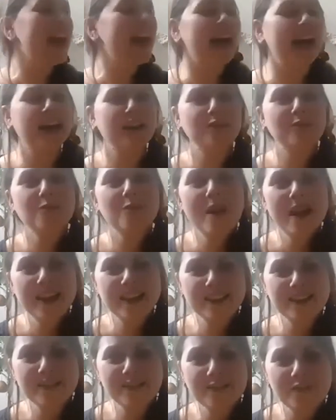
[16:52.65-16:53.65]
and
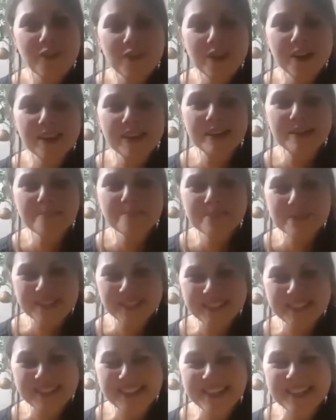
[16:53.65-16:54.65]
1 for the
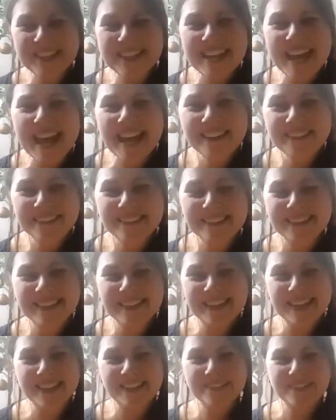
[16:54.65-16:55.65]
pussycat who
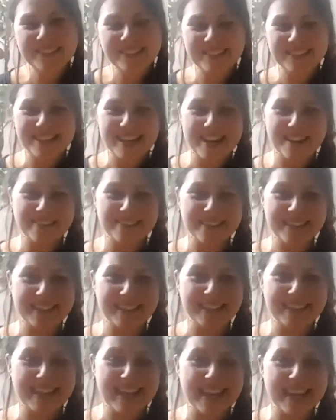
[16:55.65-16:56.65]
lives down the
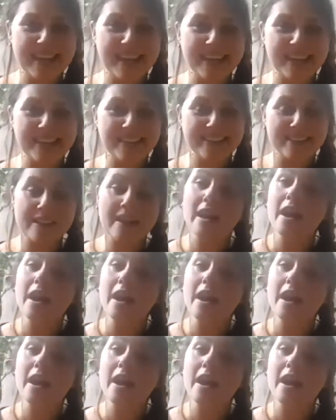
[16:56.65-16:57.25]
lane.